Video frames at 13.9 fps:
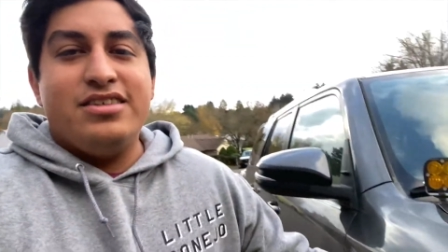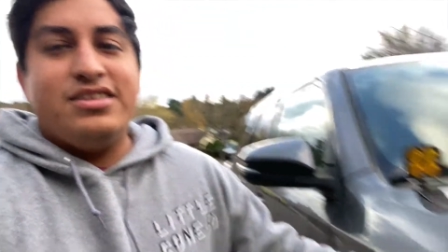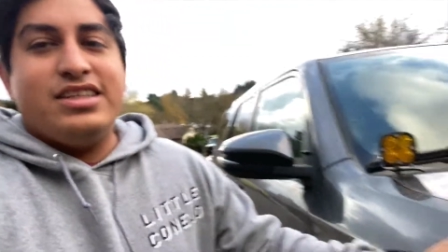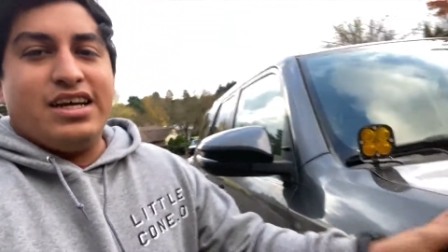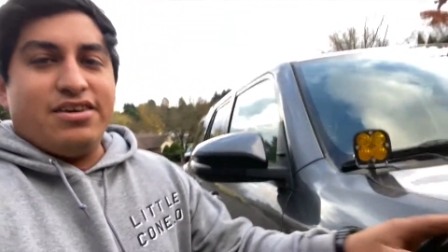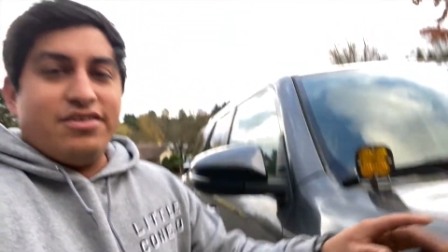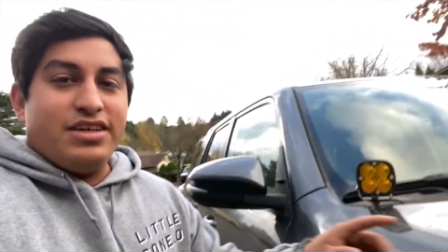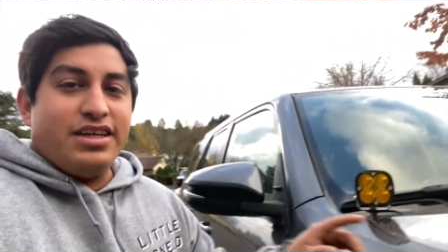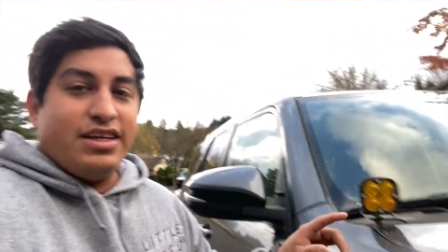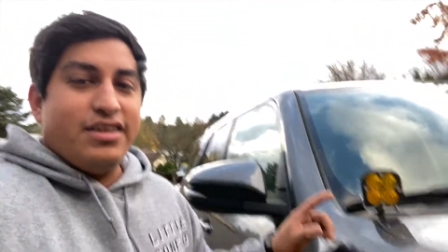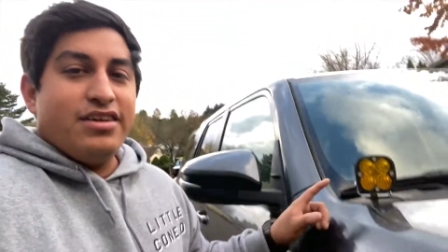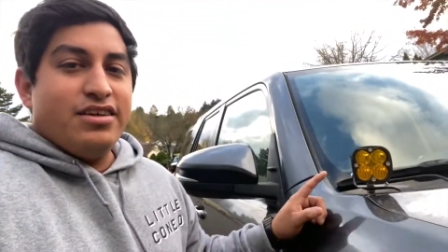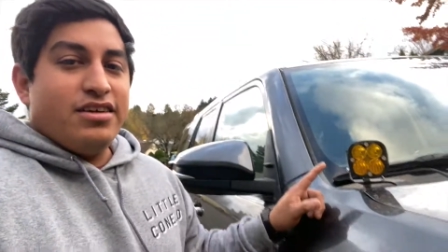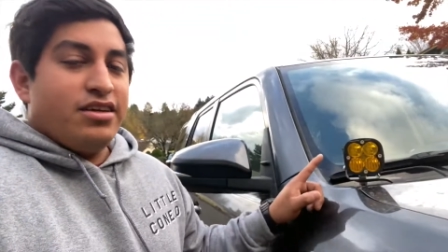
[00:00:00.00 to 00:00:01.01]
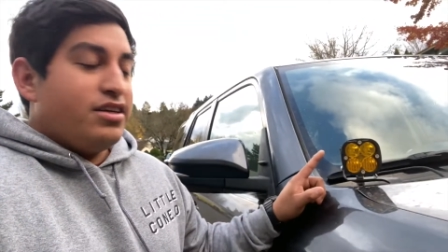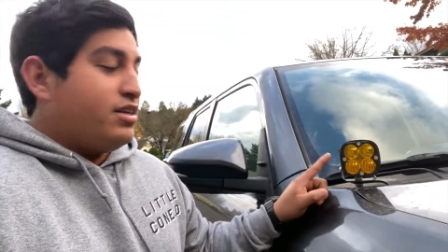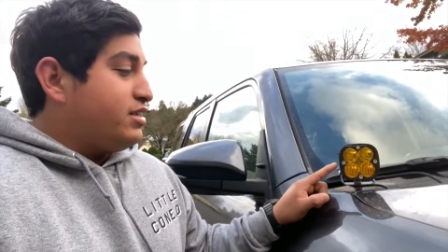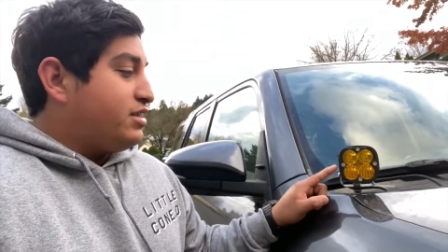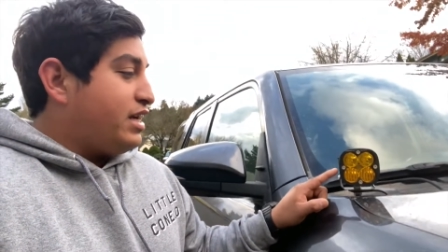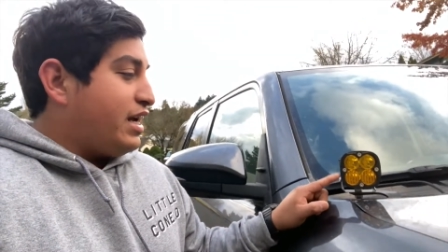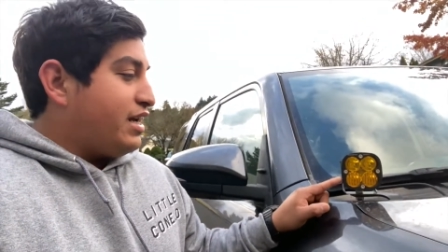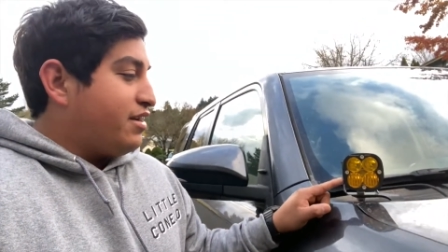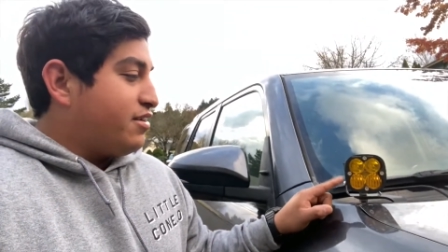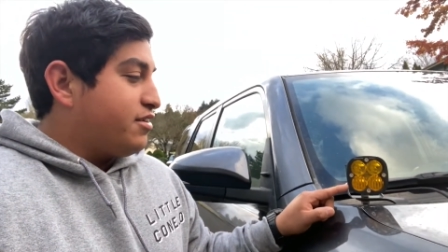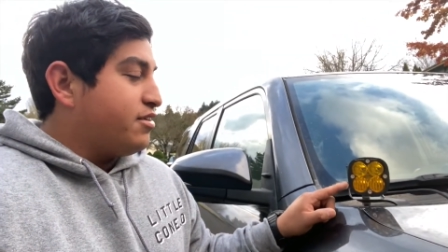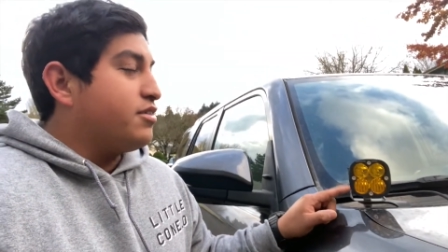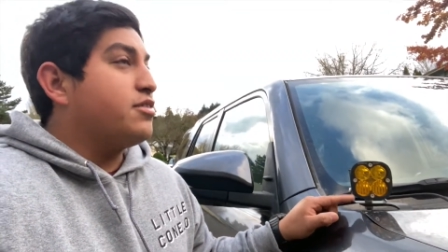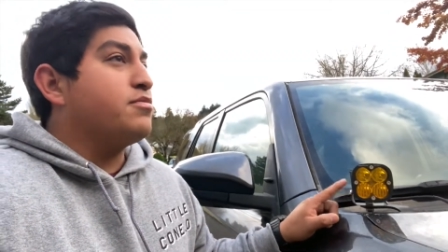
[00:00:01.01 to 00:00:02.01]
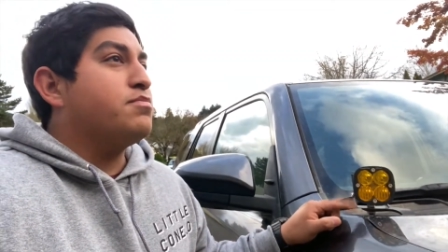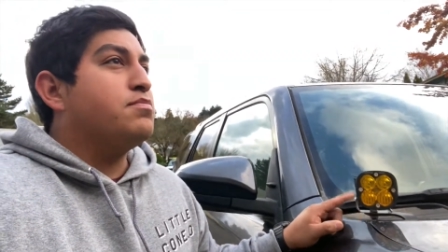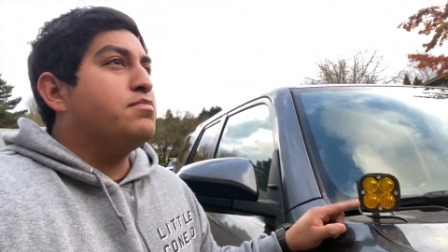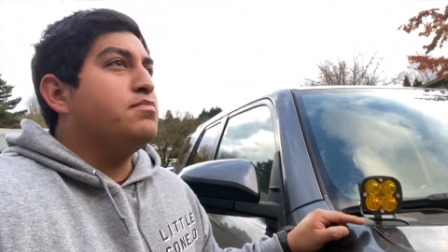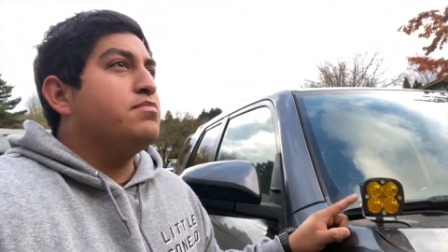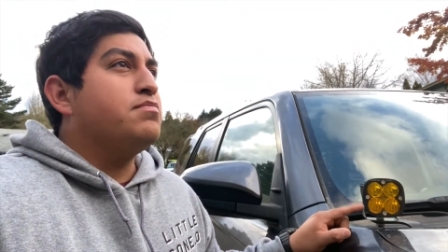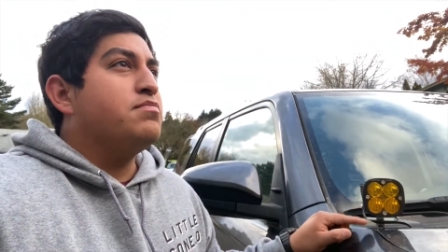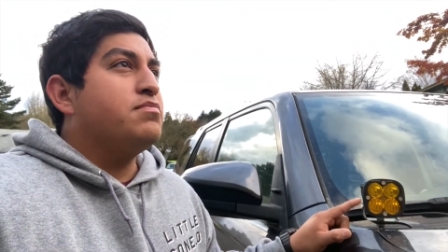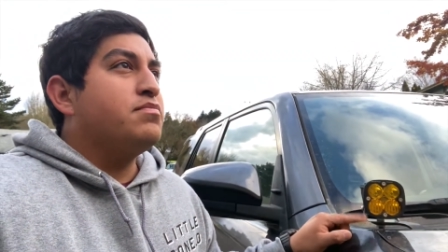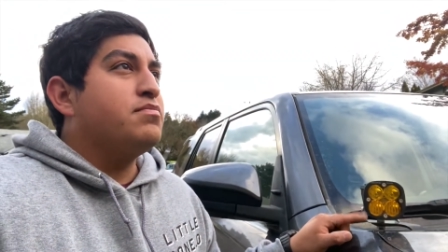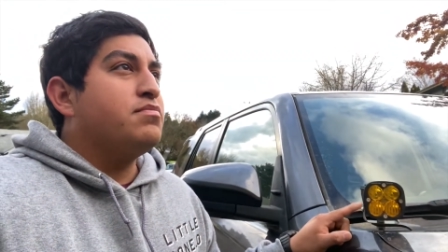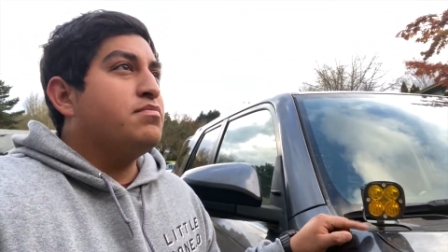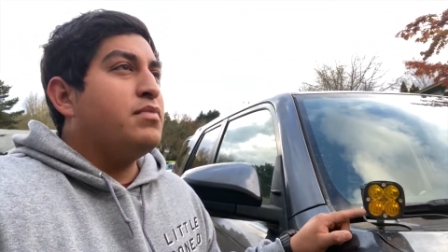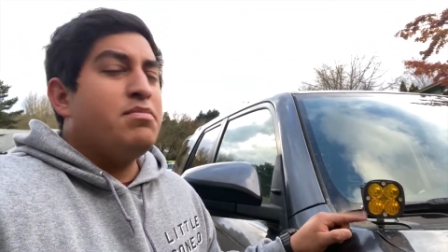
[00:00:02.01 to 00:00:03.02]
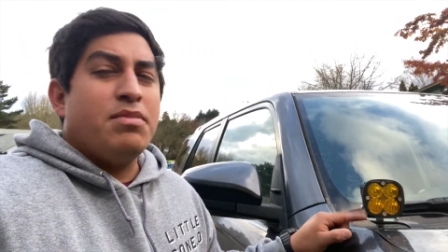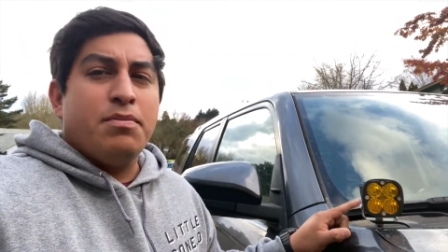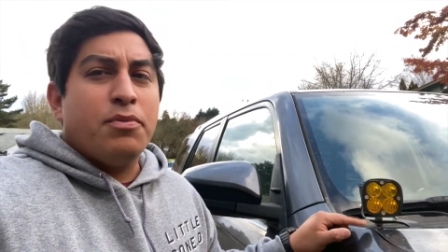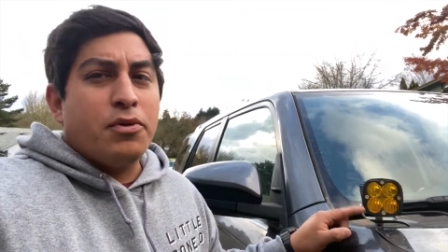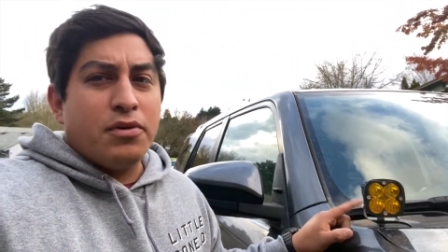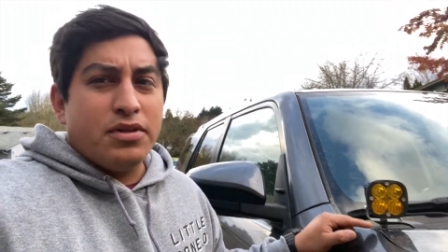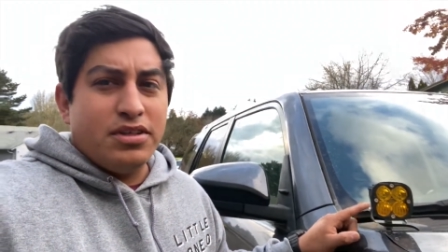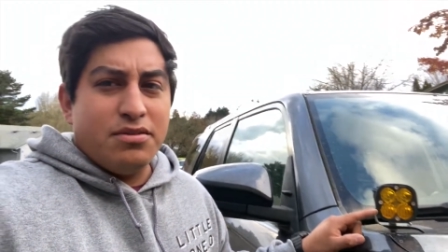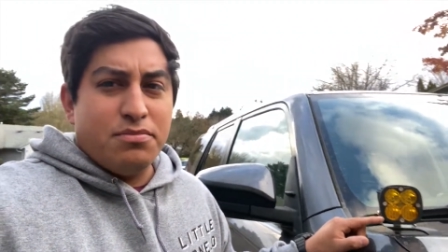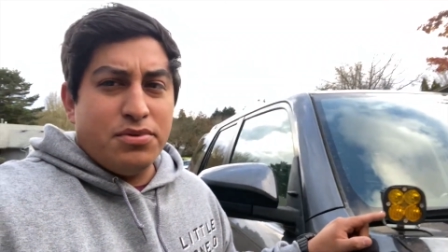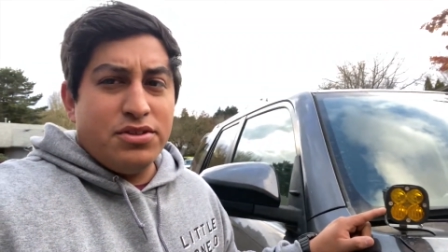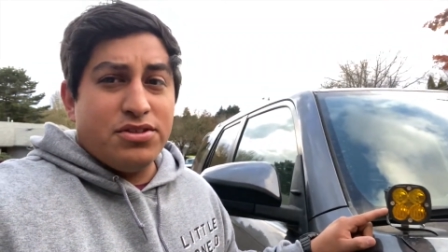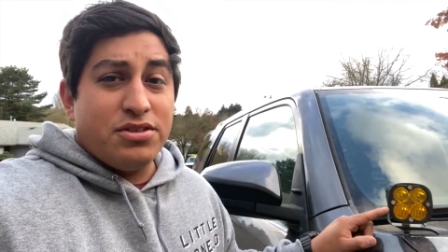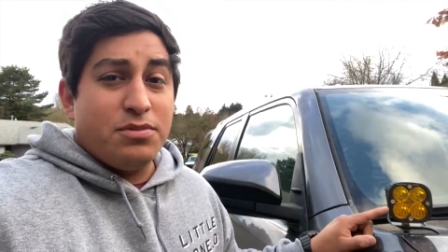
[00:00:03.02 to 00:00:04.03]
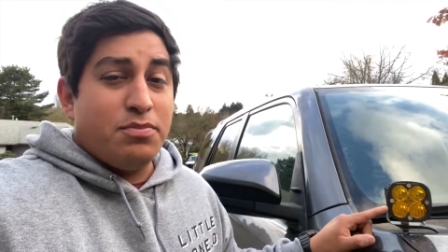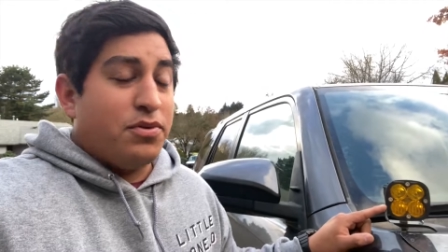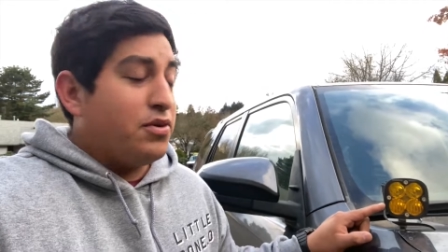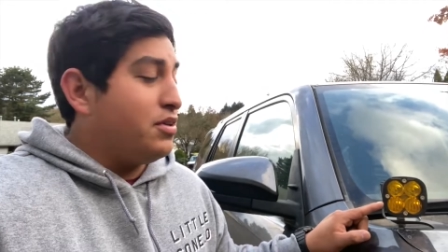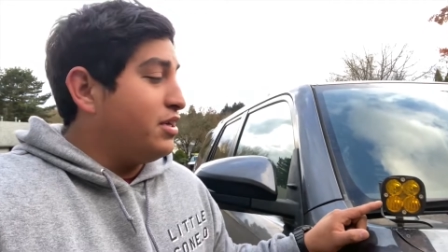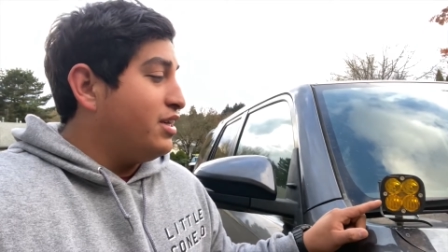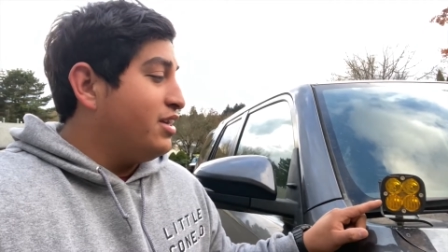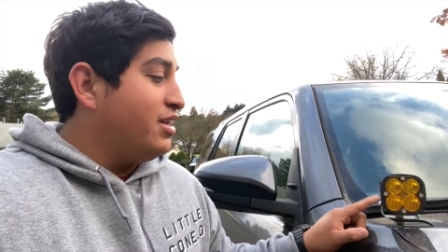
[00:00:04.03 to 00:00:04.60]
down in Tigard, or might be Portland. I'm pretty sure it's Portland.